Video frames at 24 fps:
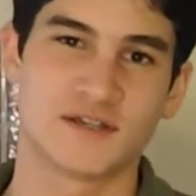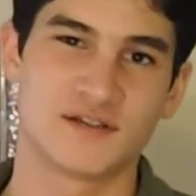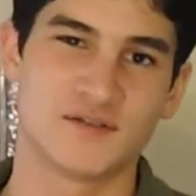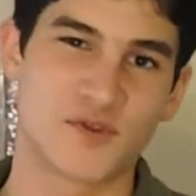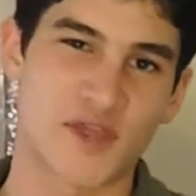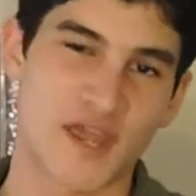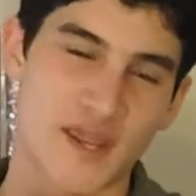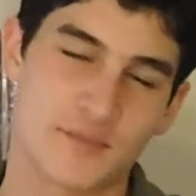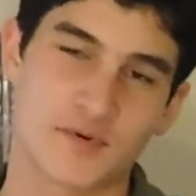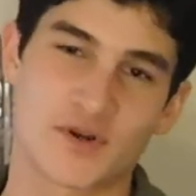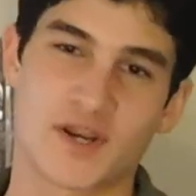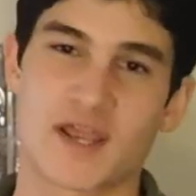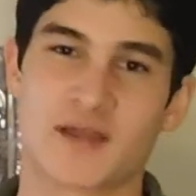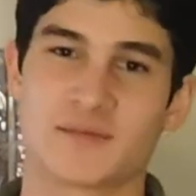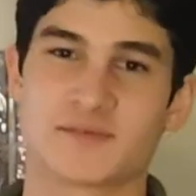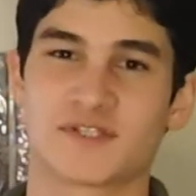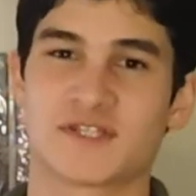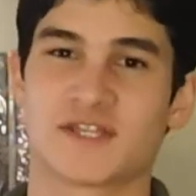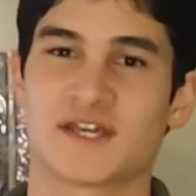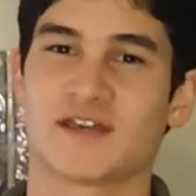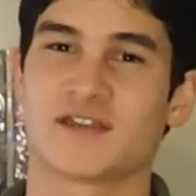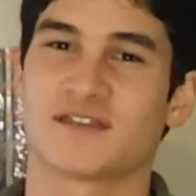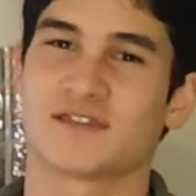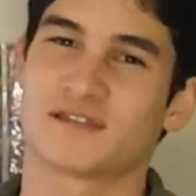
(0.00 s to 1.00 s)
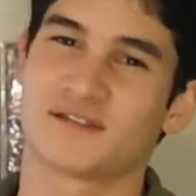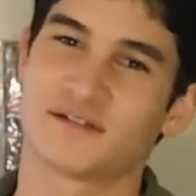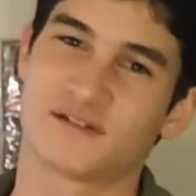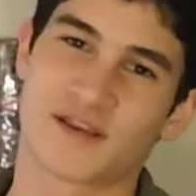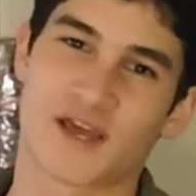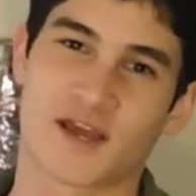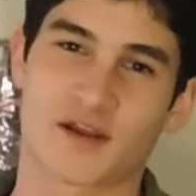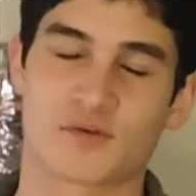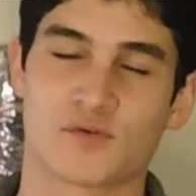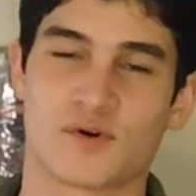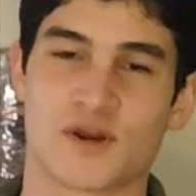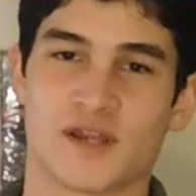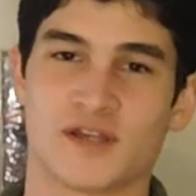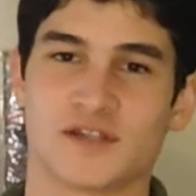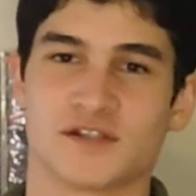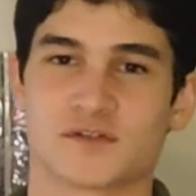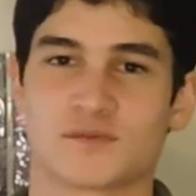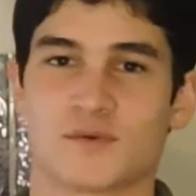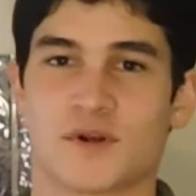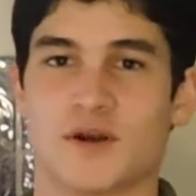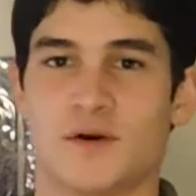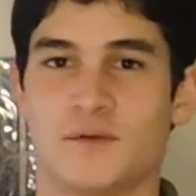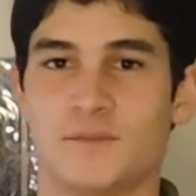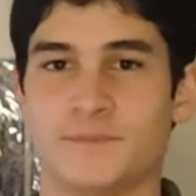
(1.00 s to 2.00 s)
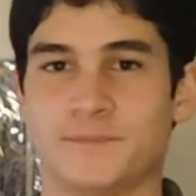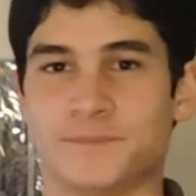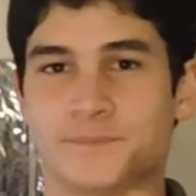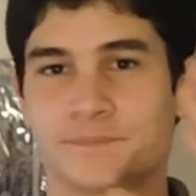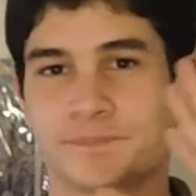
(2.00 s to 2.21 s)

Abraham's death, not quite as well.